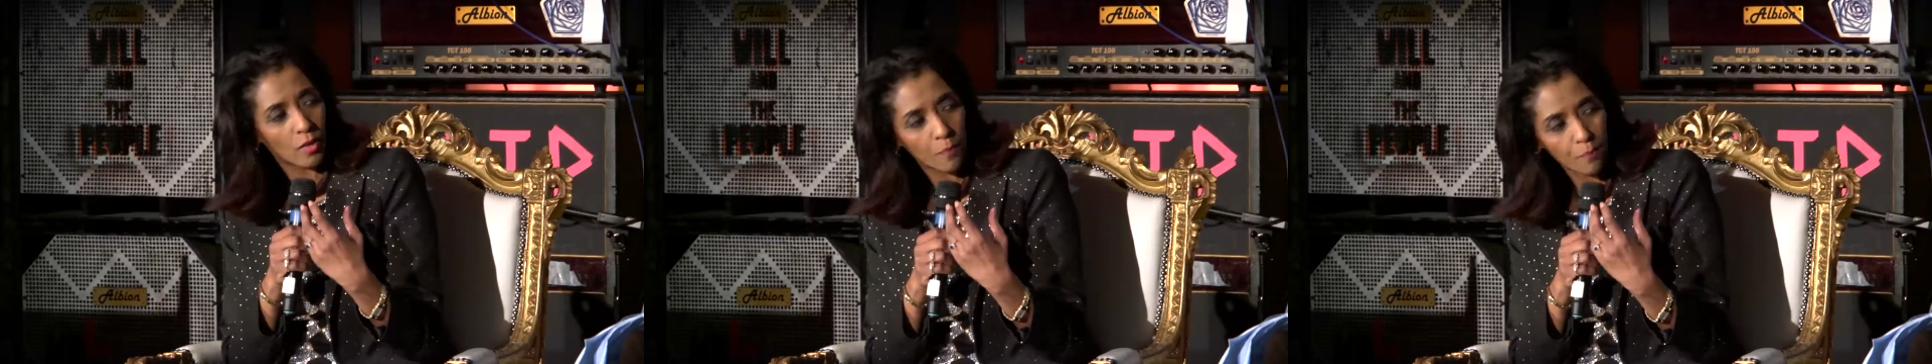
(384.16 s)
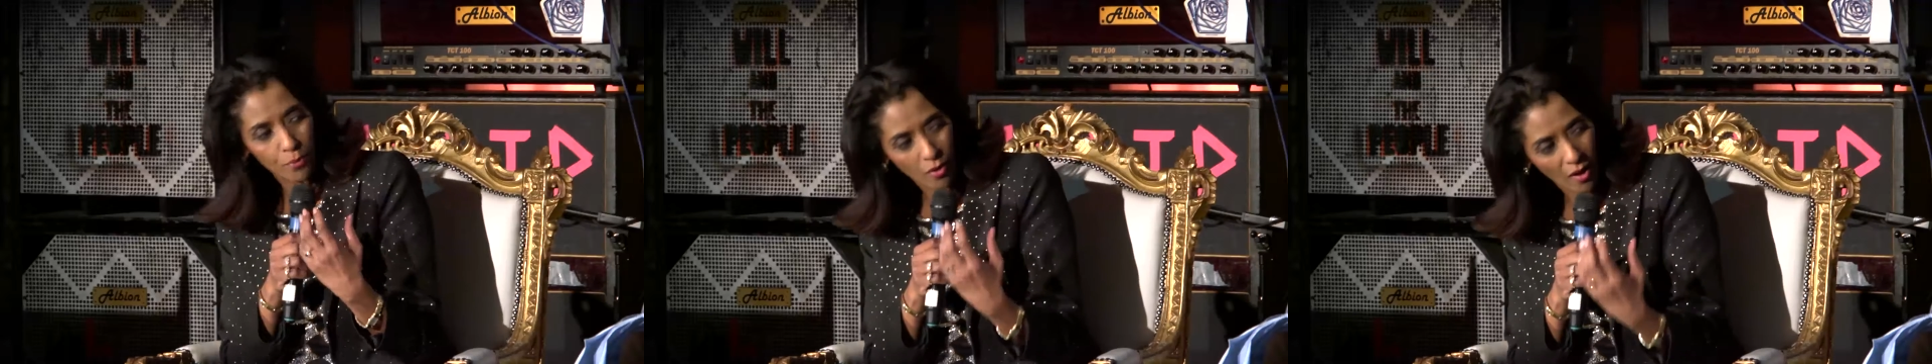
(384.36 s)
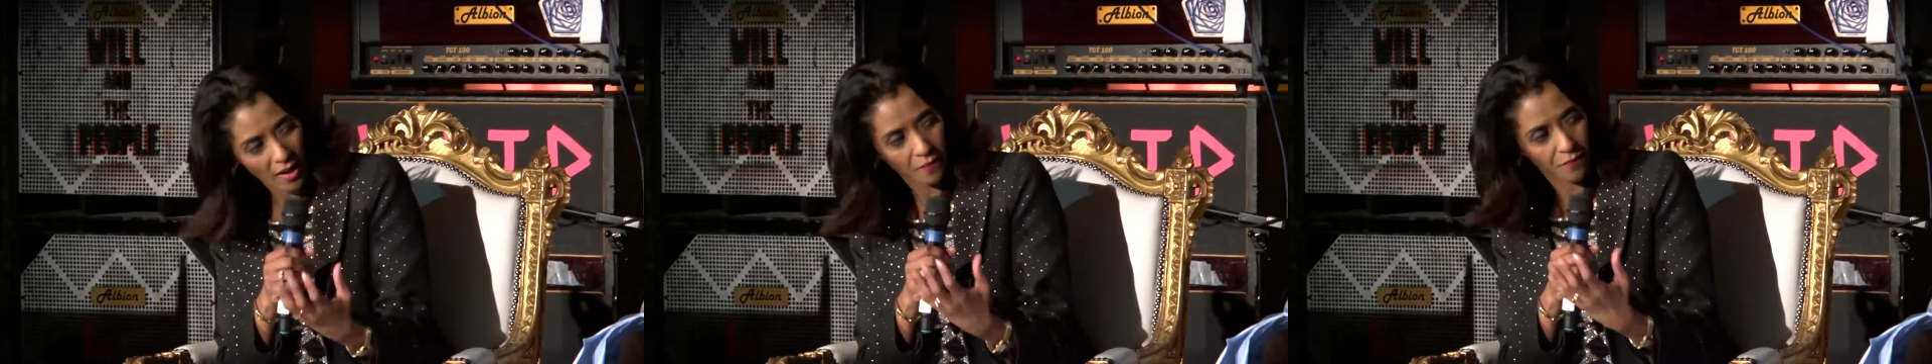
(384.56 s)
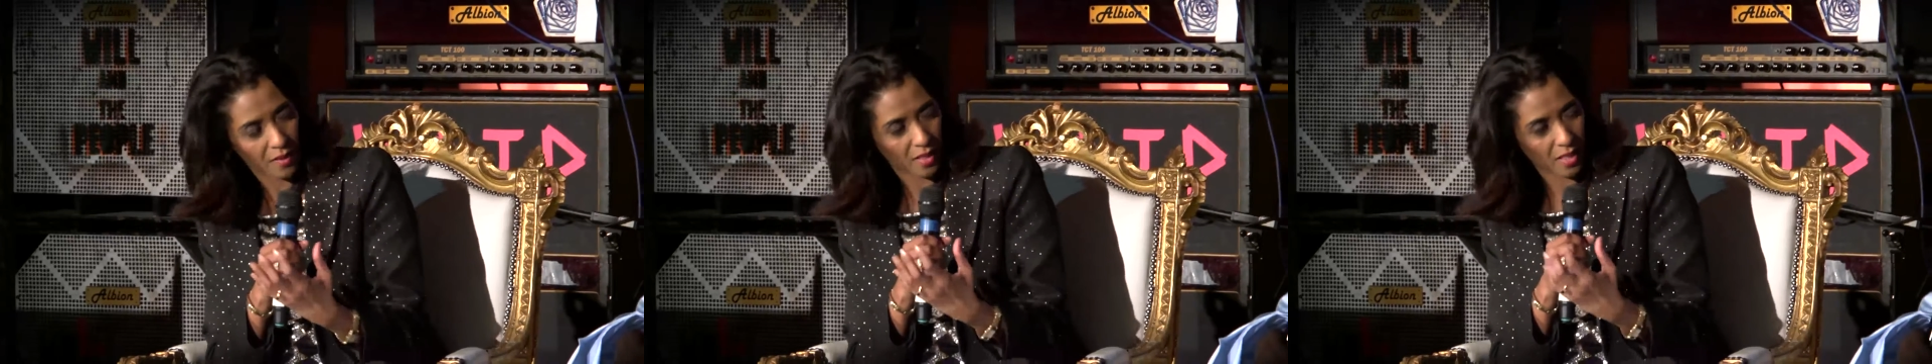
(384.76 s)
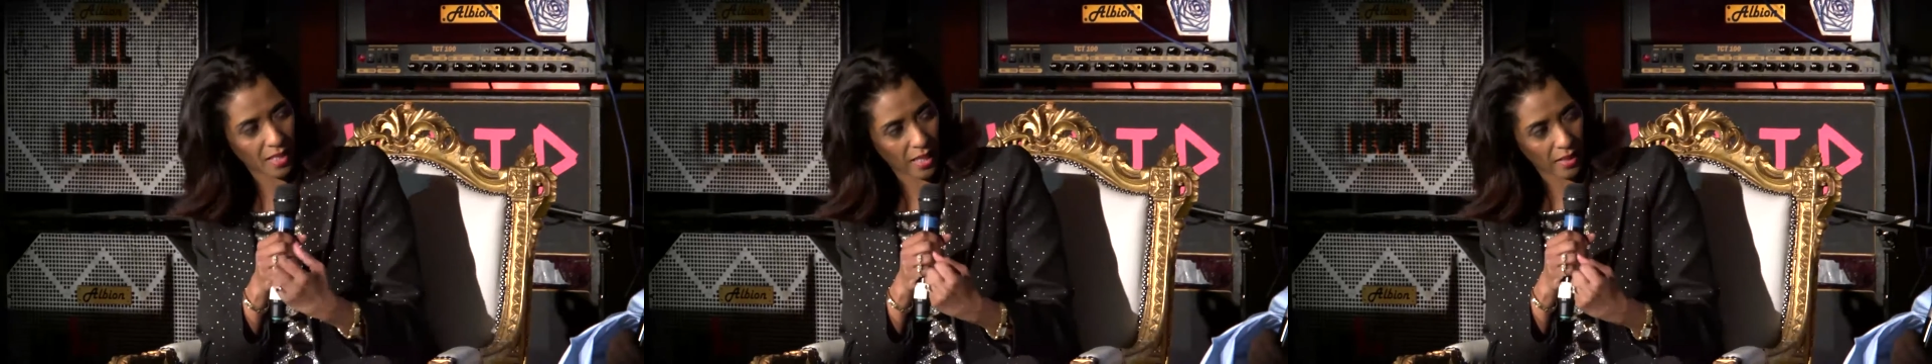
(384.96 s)
the private
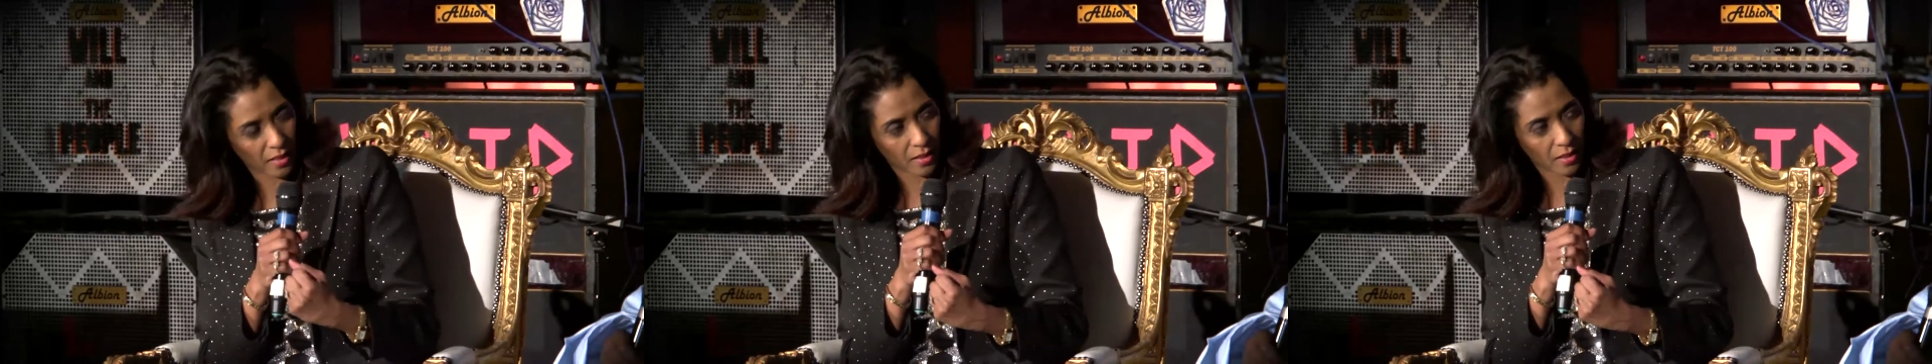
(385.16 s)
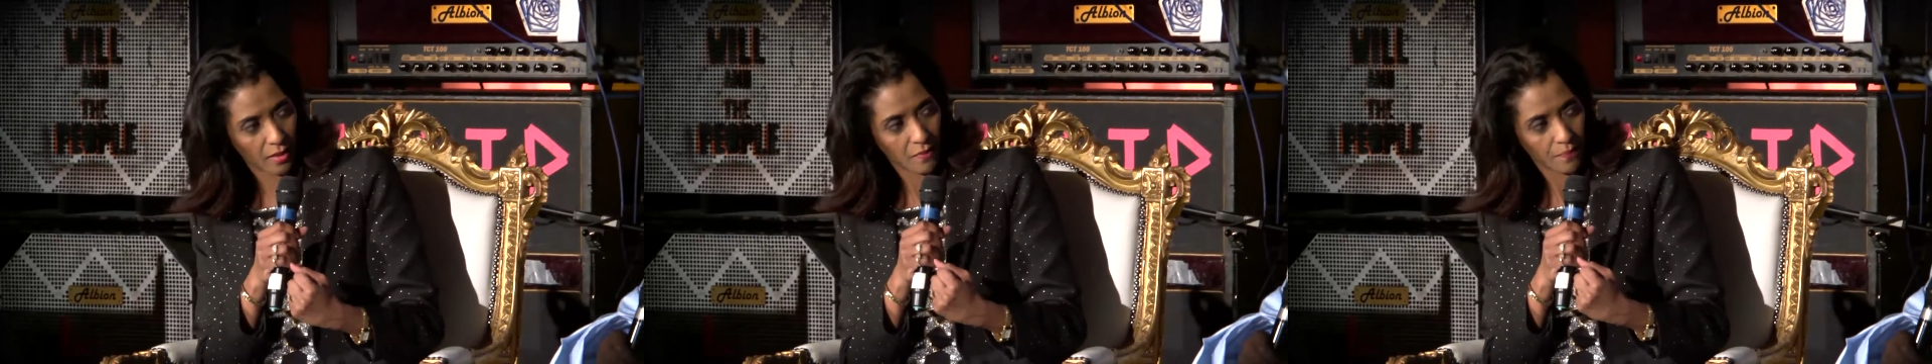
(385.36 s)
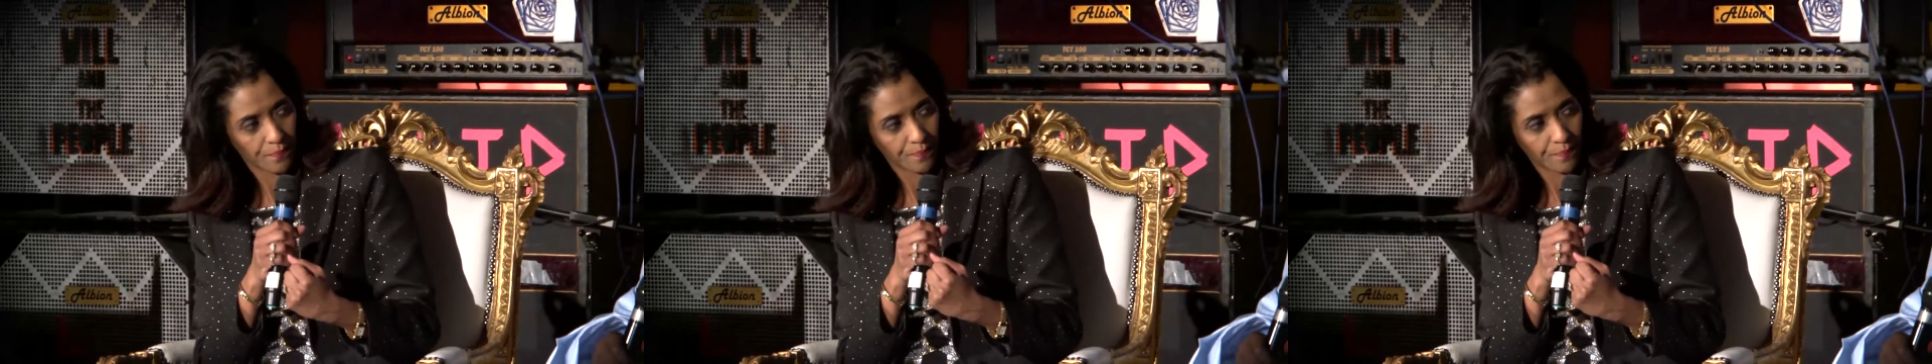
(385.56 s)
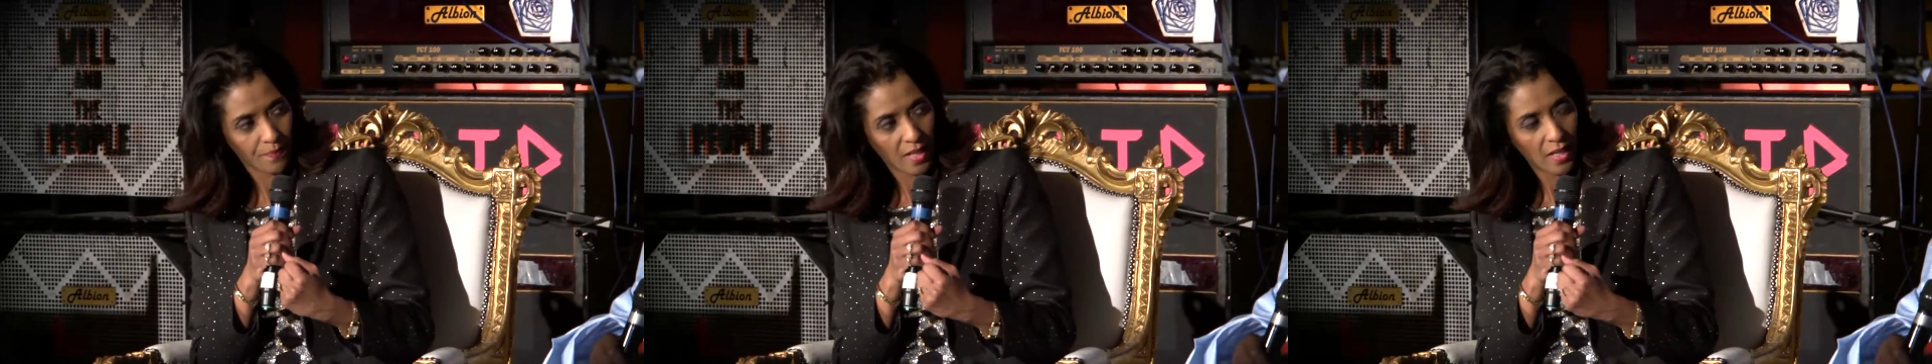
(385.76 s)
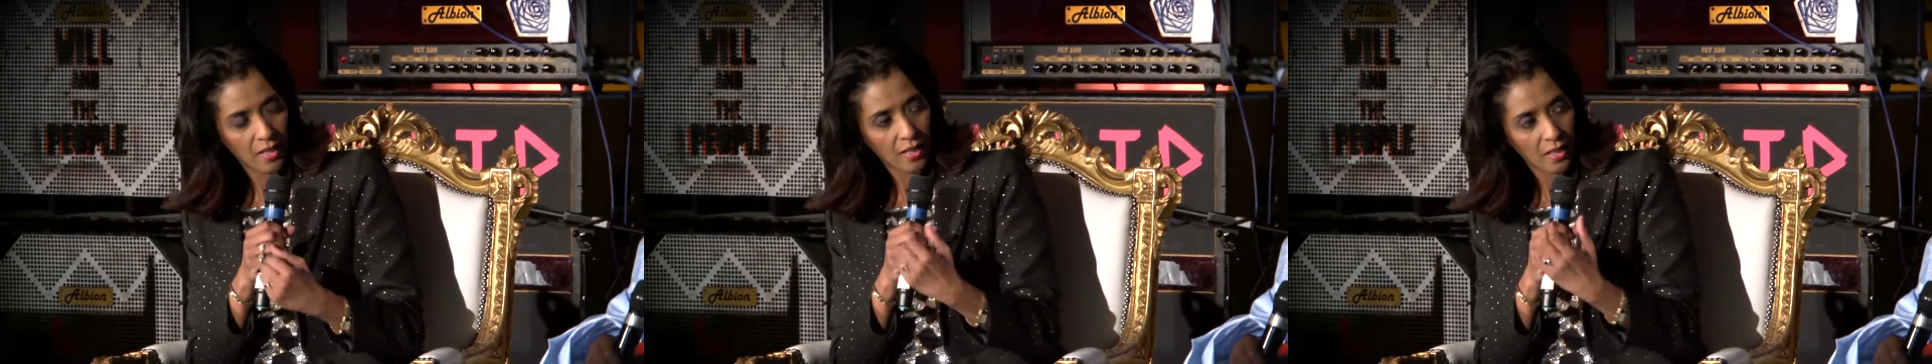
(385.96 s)
sector
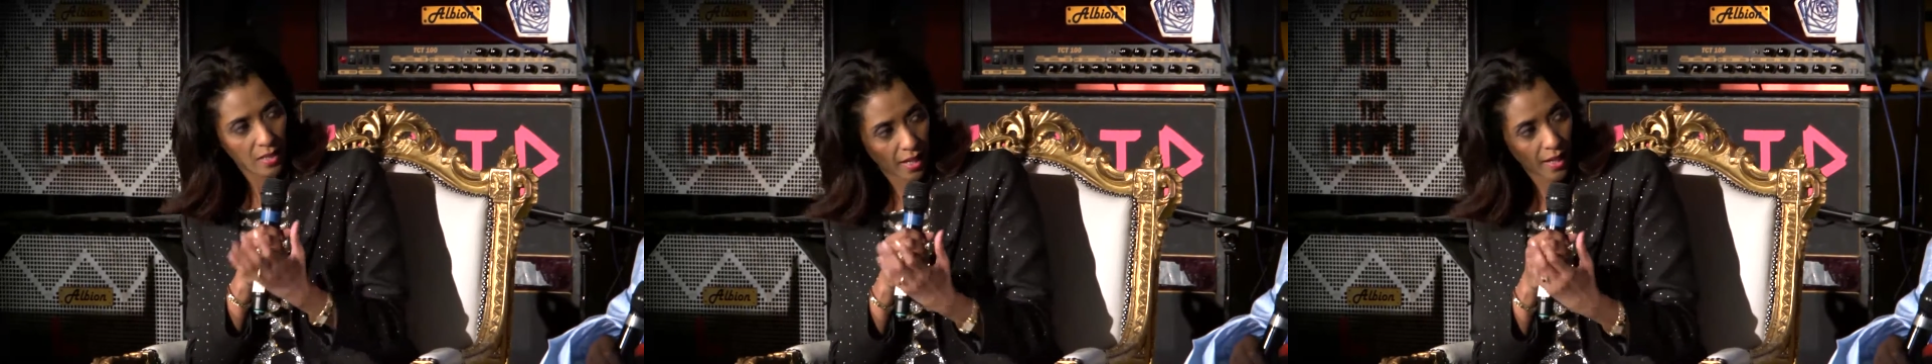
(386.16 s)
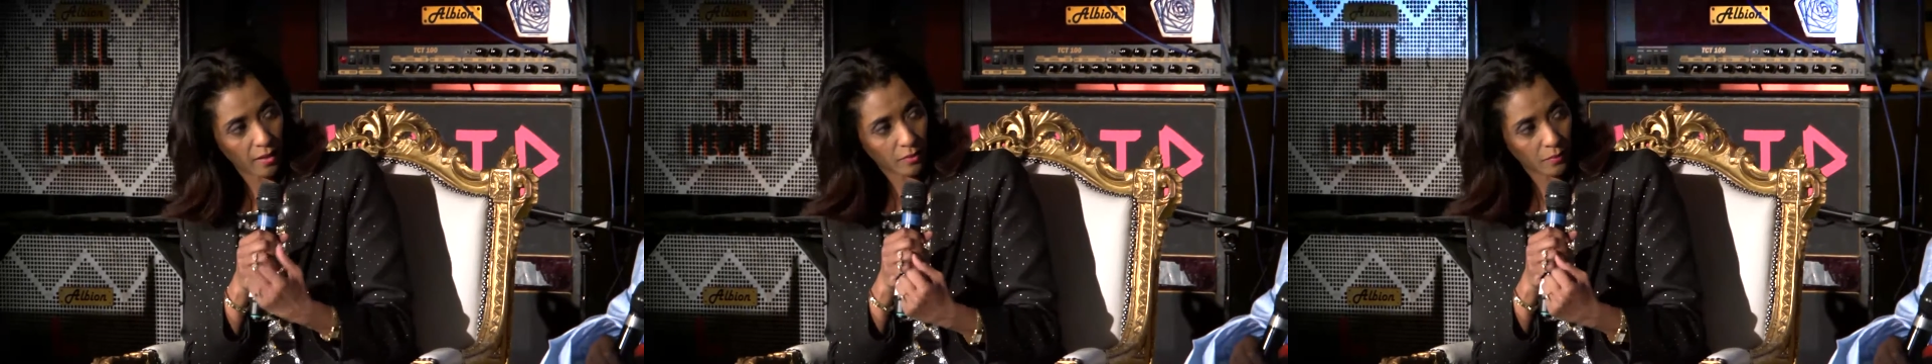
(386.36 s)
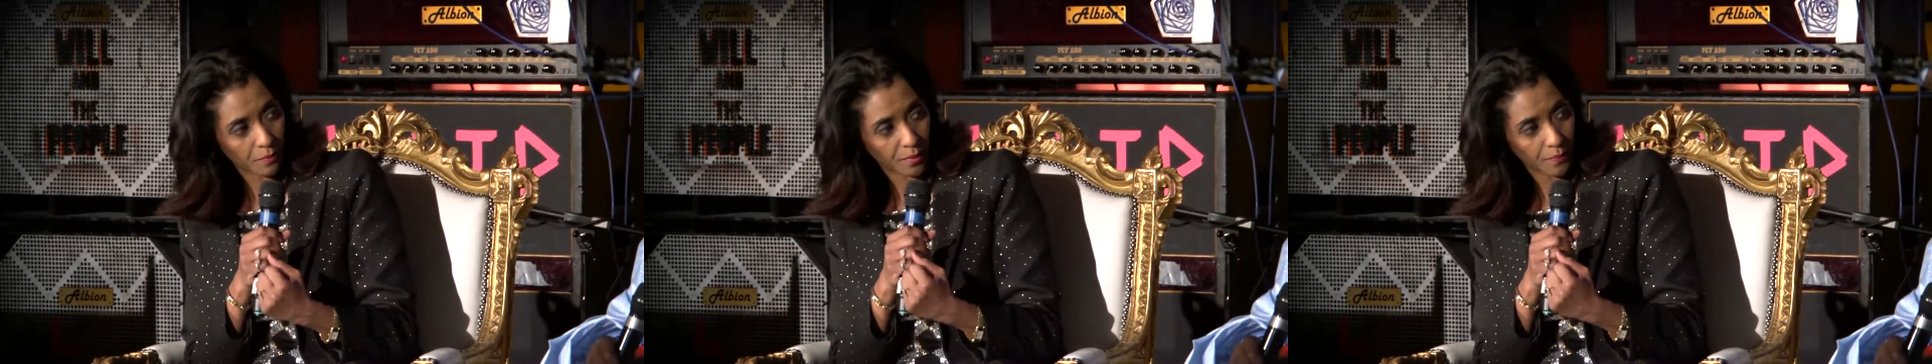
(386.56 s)
can help.